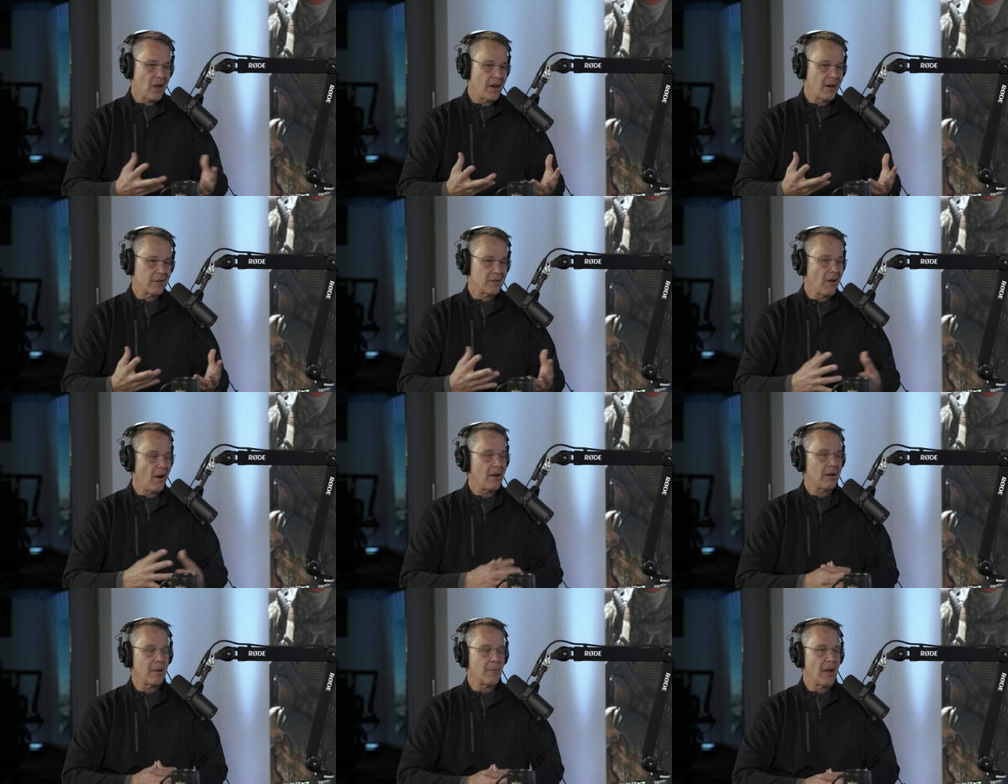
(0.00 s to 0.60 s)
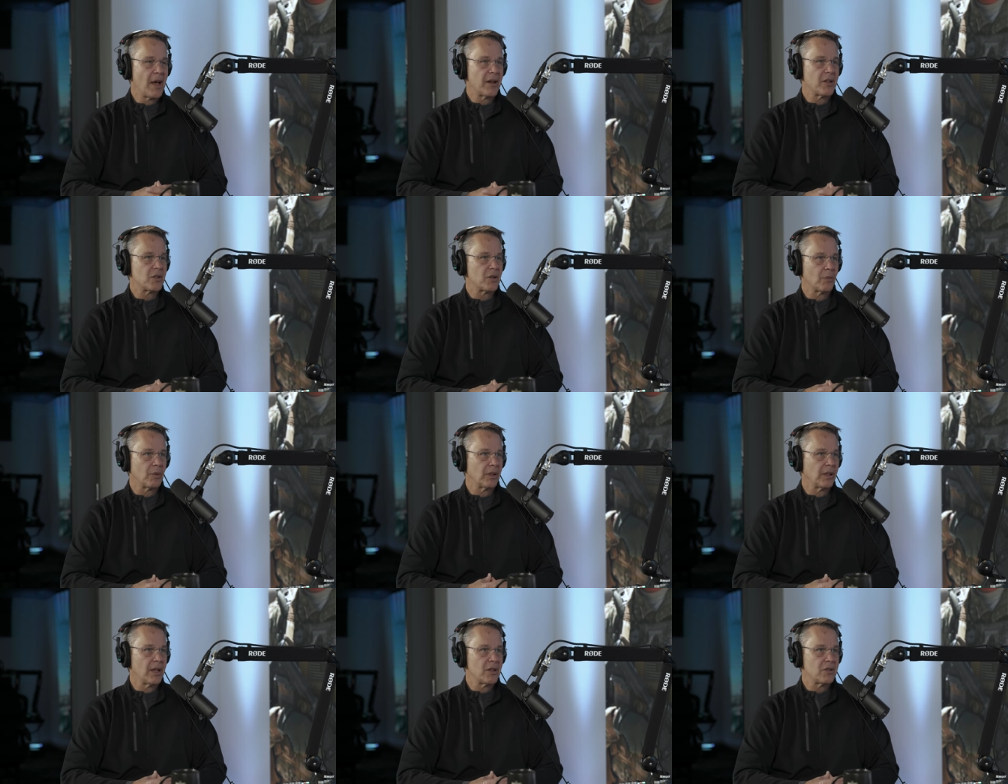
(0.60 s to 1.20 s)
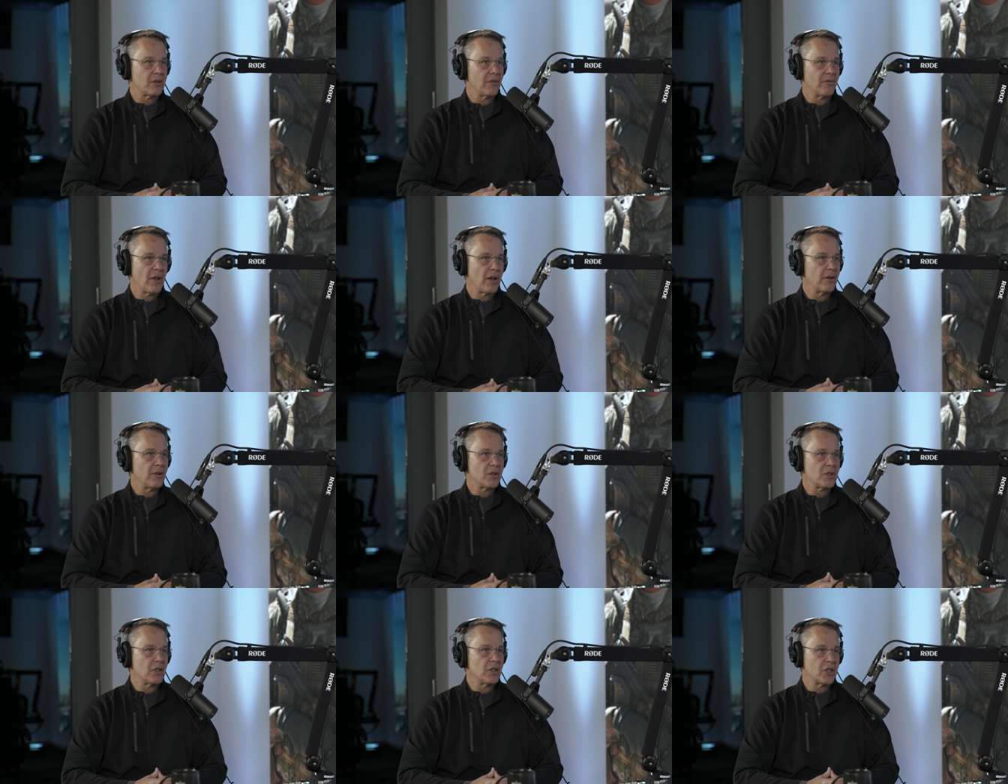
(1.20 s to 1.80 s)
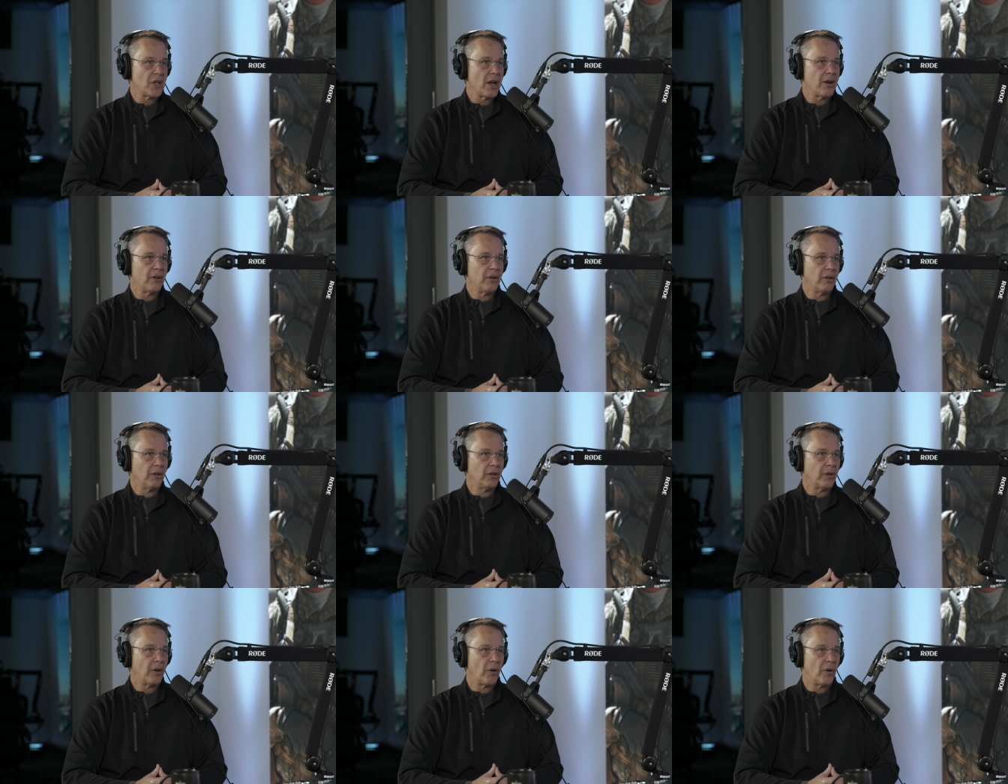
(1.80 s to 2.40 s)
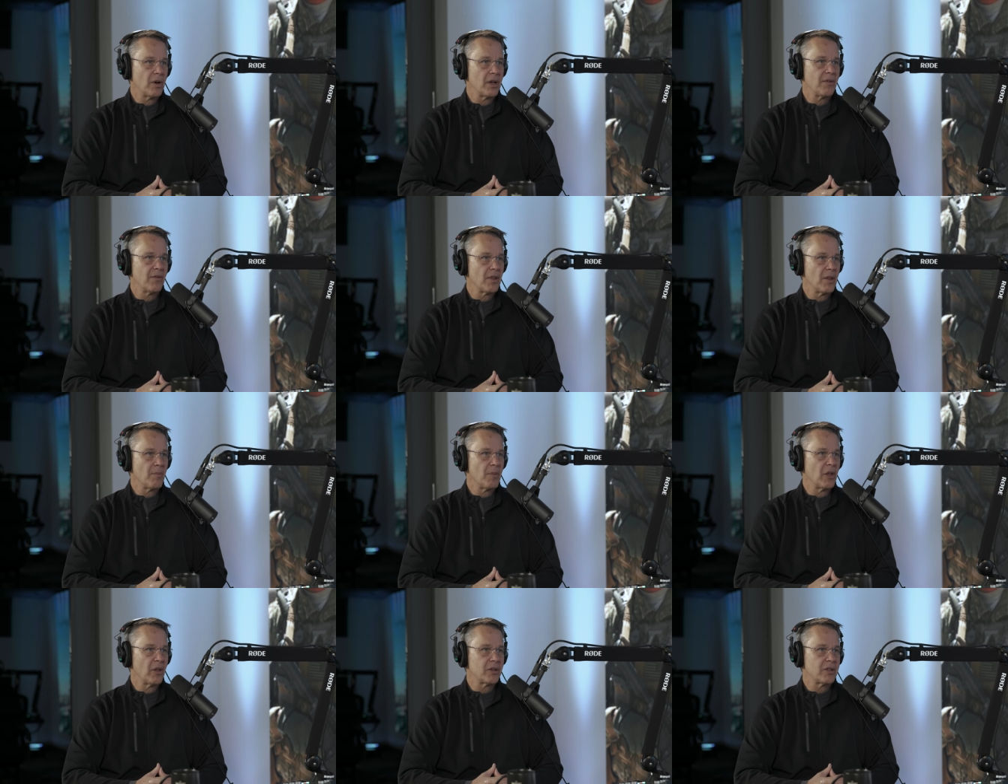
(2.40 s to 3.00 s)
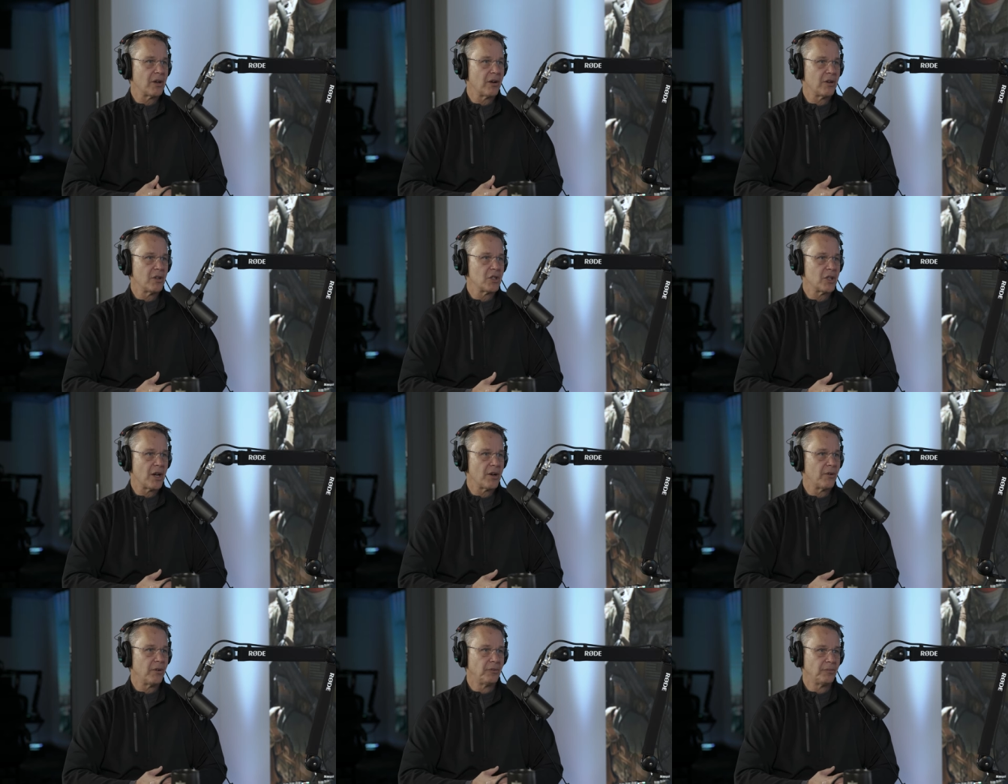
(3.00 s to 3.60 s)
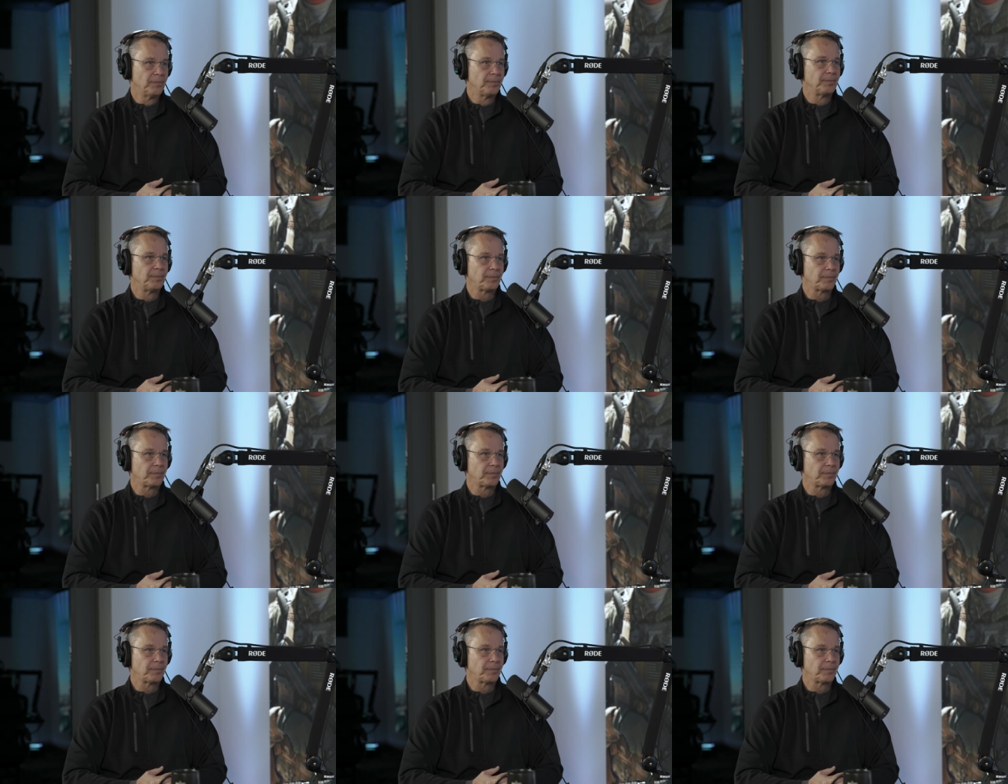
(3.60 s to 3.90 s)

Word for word: kind of talk about as it relates to veterans in general, or even the military in general?